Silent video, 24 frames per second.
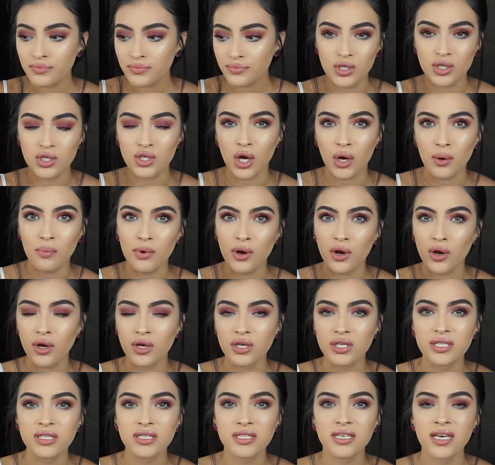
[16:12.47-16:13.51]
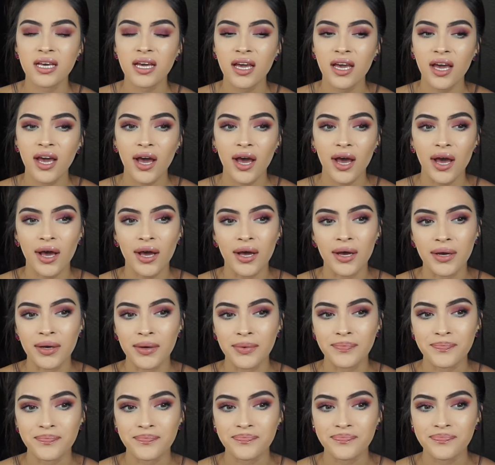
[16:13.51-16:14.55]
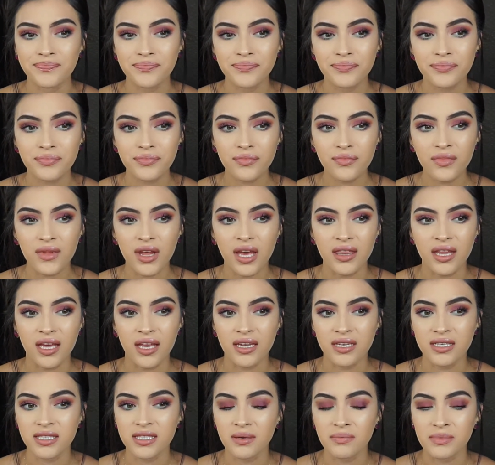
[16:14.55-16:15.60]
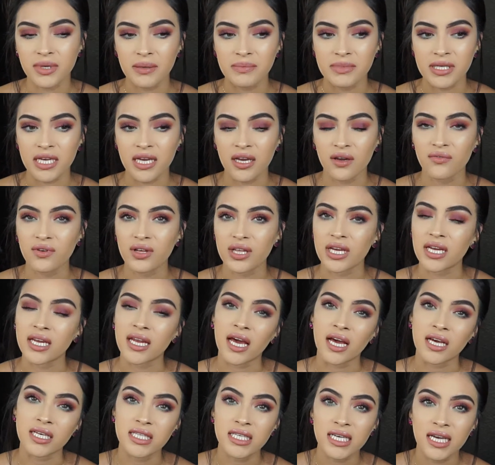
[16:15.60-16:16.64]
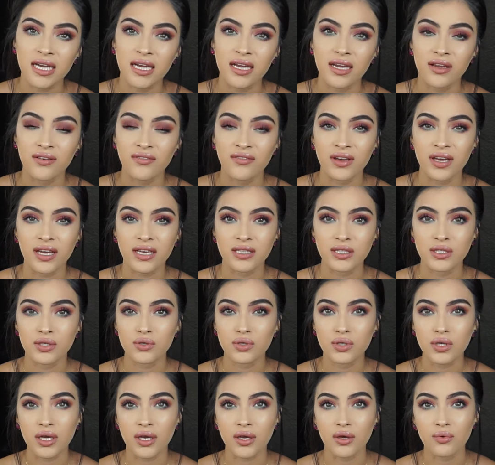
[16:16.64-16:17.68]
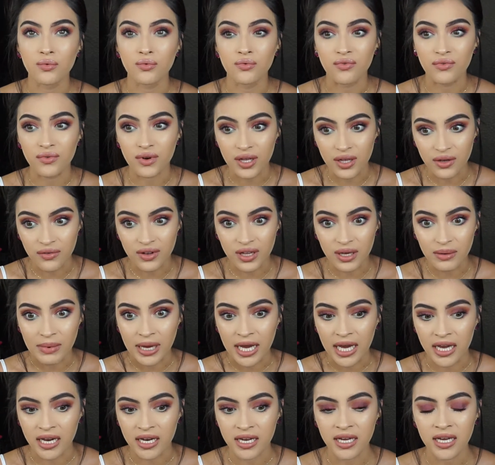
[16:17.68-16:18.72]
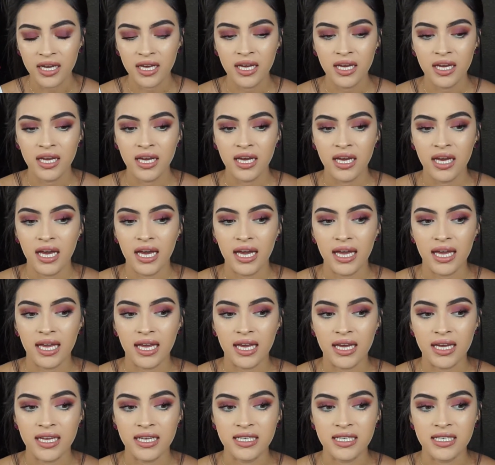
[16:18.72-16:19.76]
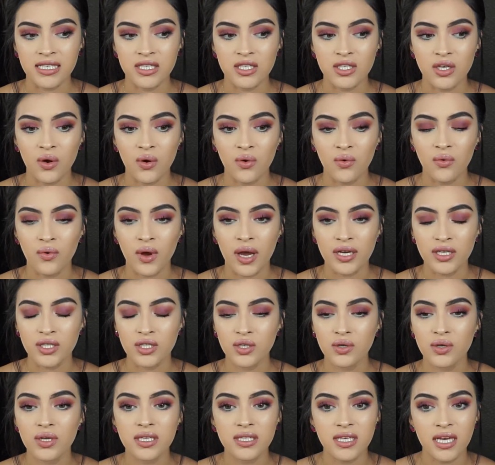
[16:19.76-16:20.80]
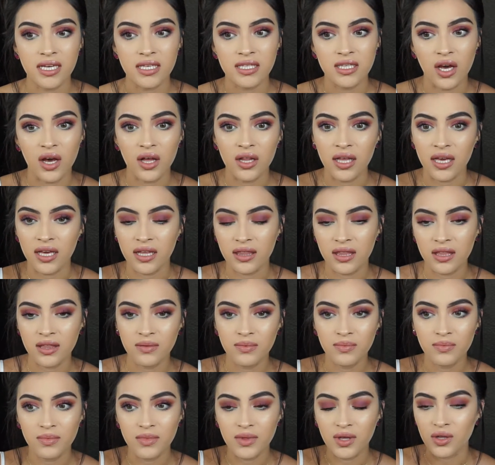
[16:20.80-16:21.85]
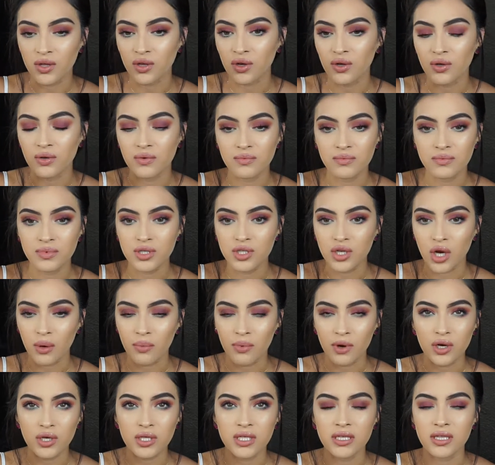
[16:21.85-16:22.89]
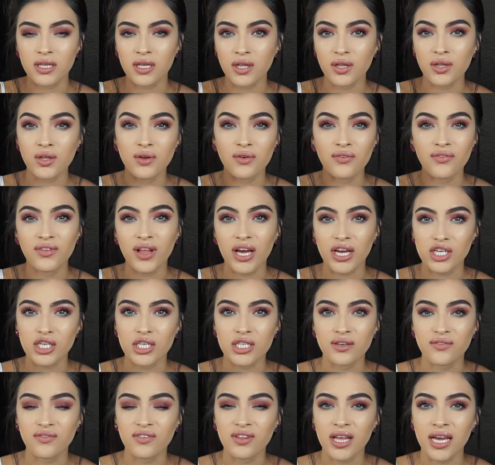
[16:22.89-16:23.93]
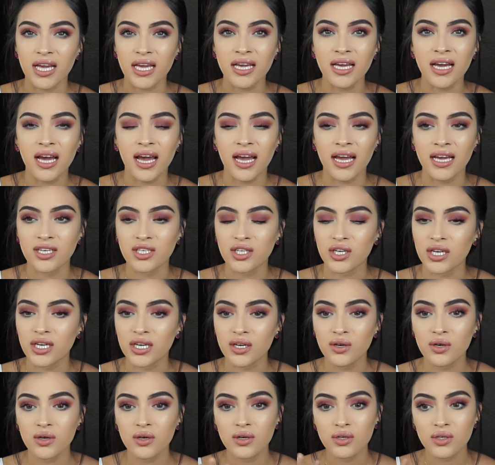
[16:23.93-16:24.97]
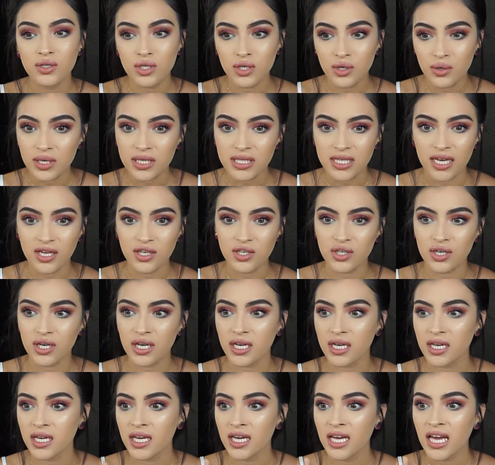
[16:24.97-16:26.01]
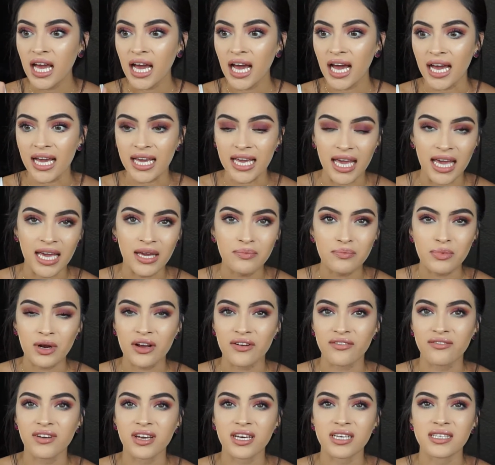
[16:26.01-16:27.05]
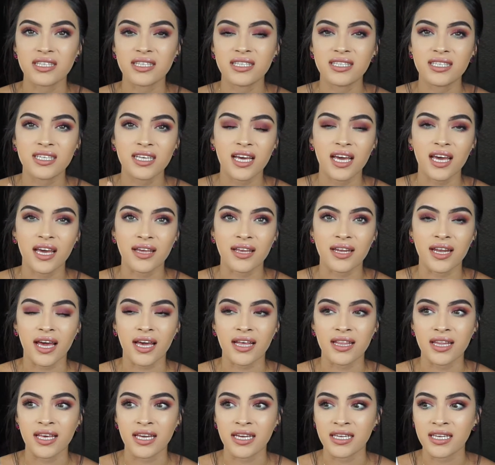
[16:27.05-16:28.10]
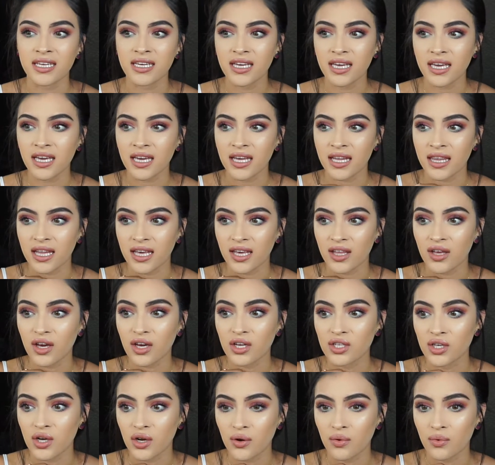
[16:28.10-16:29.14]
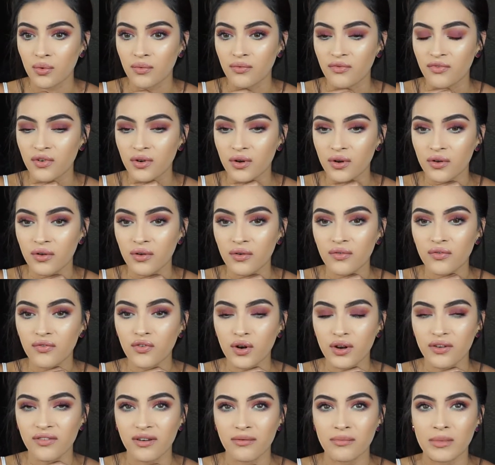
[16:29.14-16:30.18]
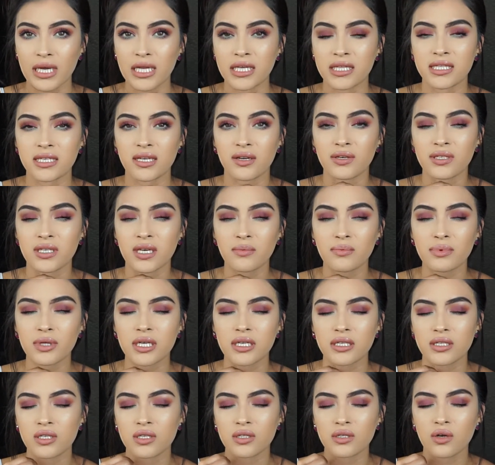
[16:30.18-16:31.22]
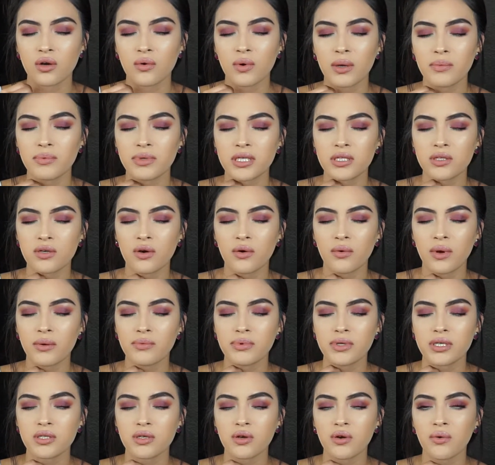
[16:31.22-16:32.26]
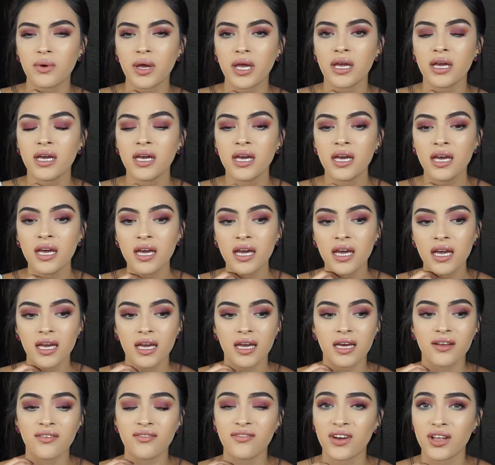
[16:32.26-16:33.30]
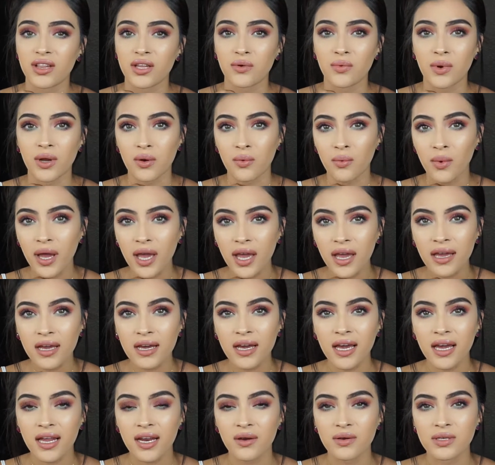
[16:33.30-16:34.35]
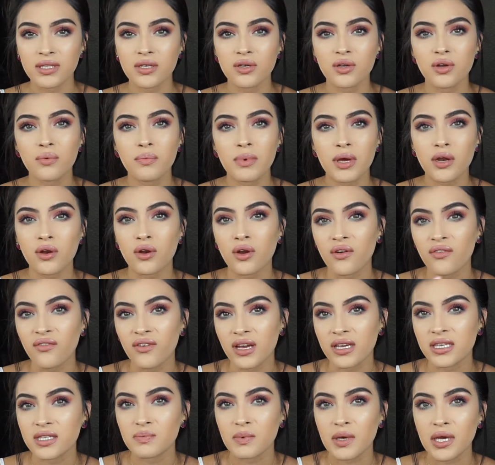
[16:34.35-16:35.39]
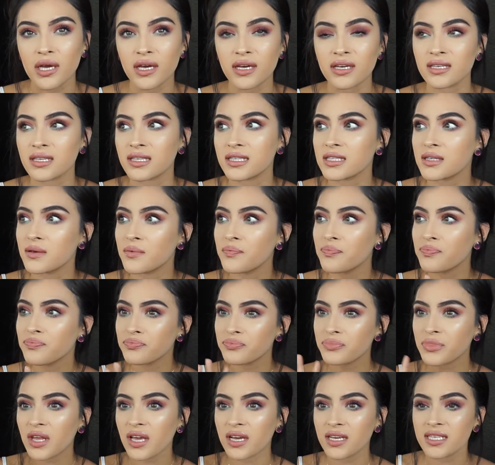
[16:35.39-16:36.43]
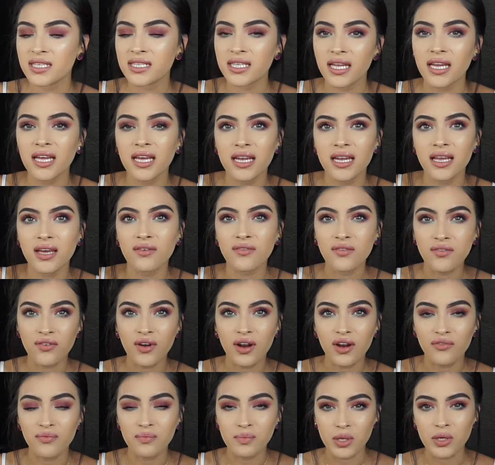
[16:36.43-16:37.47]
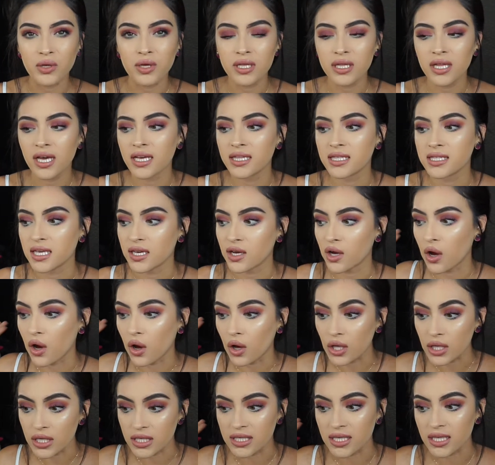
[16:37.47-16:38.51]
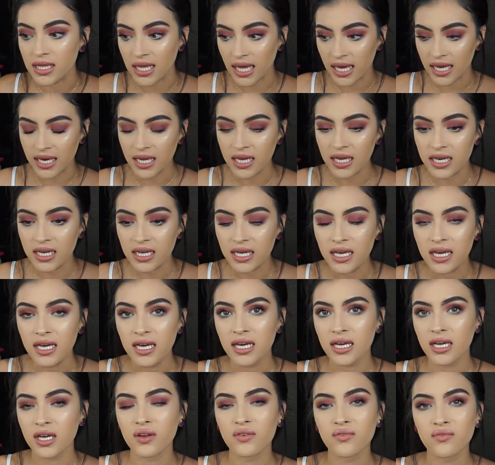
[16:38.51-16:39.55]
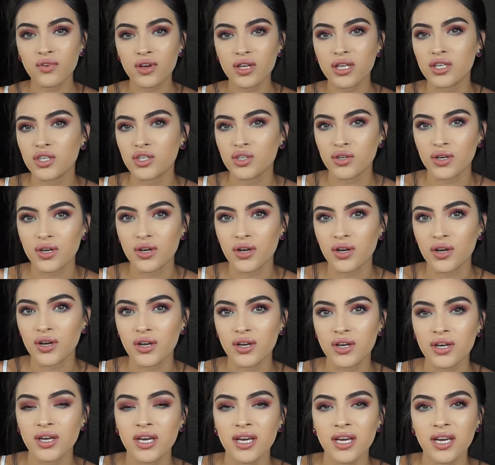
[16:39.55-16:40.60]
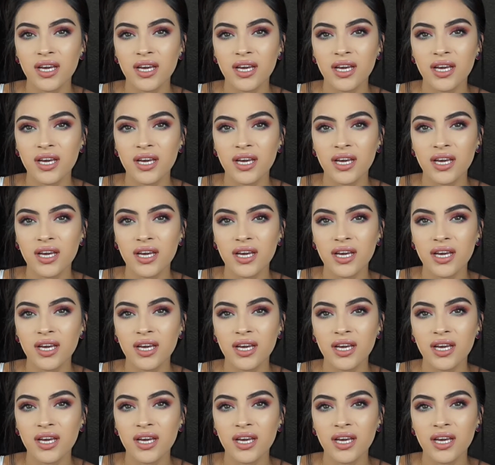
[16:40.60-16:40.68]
starbursts, and then sometimes I get really nauseated if it gets like really bad. And so as soon as I saw like the little starbursts and the little flashes of light, I took 2 Excedrin, I ate breakfast, and I laid in like a dark room for 45 minutes, and I was like, please just go away, please go away, please go away. And it finally went away, and I was a little bit nervous because sitting in front of beauty lights, like all this lighting, can really trigger